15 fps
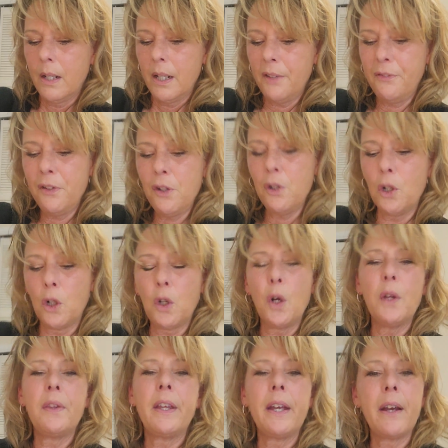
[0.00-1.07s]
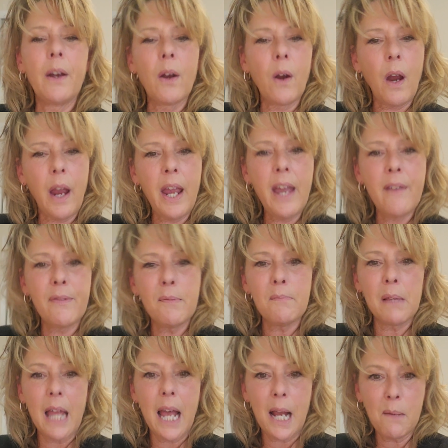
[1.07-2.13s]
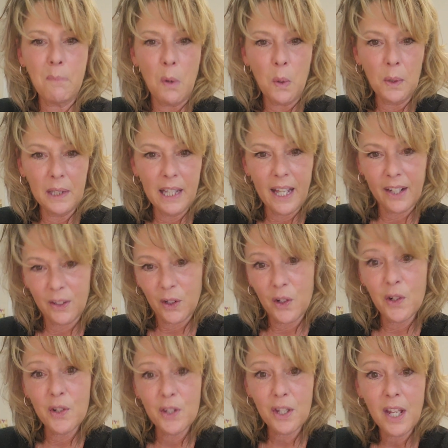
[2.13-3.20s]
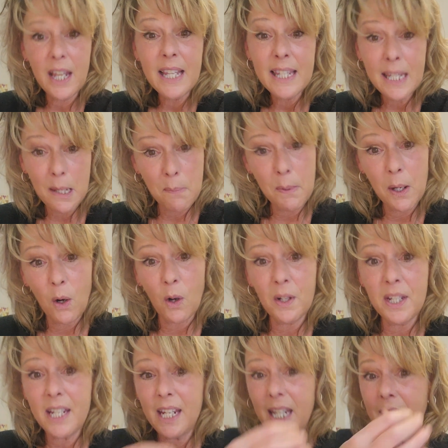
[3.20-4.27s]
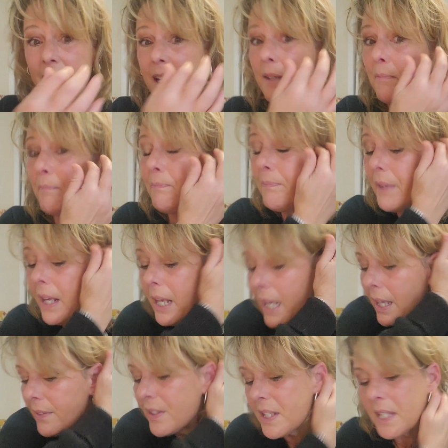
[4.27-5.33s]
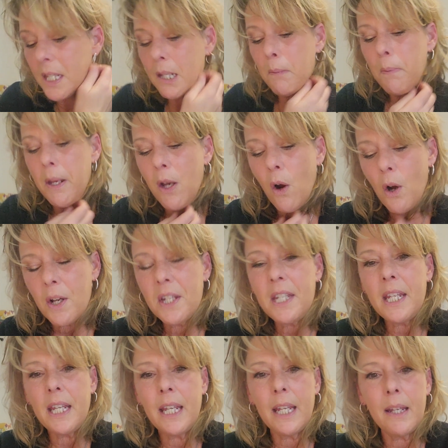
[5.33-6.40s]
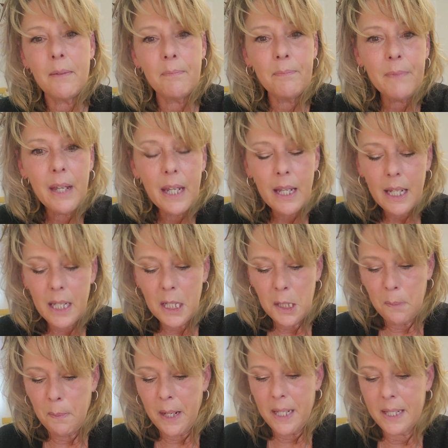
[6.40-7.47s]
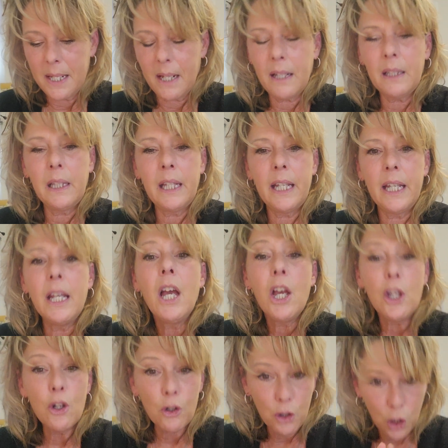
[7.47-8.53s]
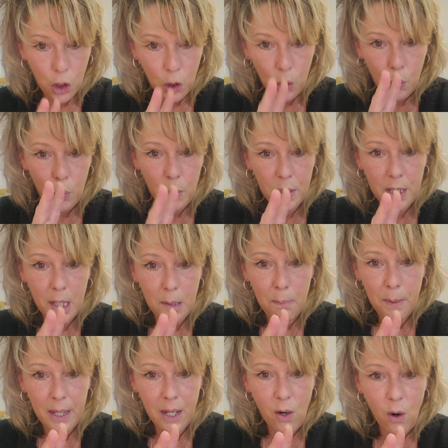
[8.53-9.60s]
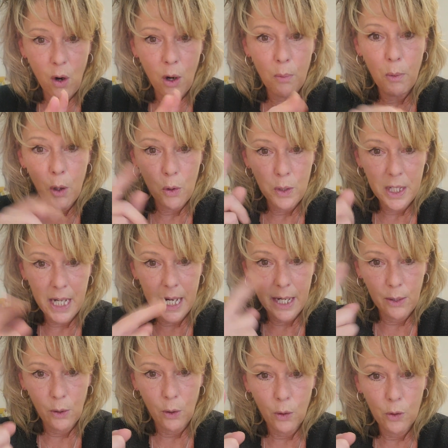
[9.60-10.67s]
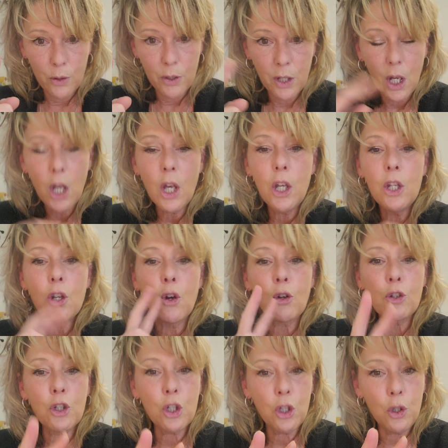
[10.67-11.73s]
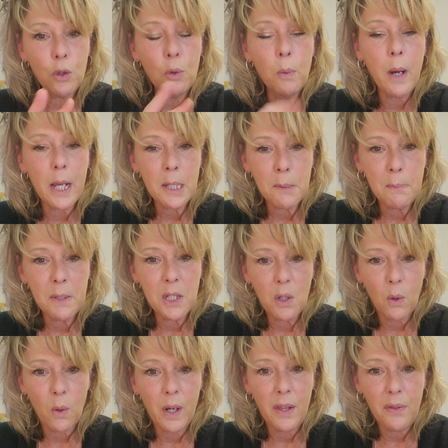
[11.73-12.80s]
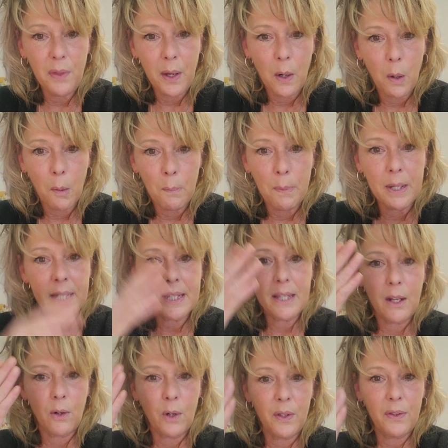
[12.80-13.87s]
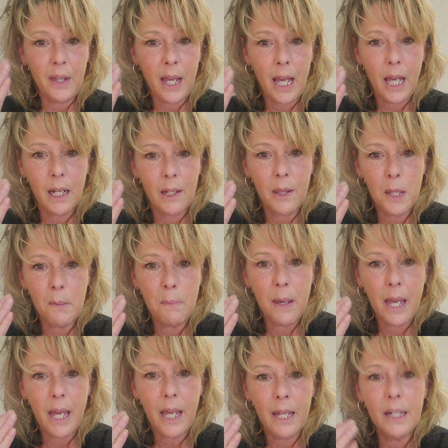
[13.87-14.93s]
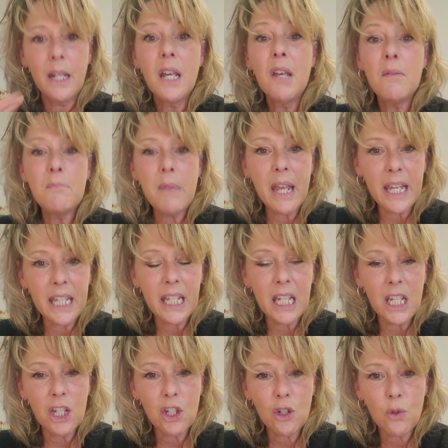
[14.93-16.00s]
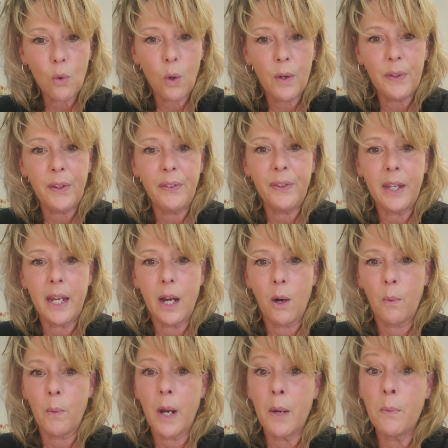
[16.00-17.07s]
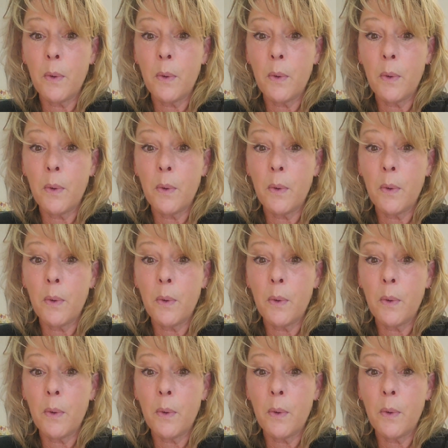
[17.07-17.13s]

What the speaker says: If you look on there, I have in black bold letters, CPR team. And the CPR team is basically your 2 CPR rotators, your 2 respiratory therapists that are at the head of the bed, making sure that the airway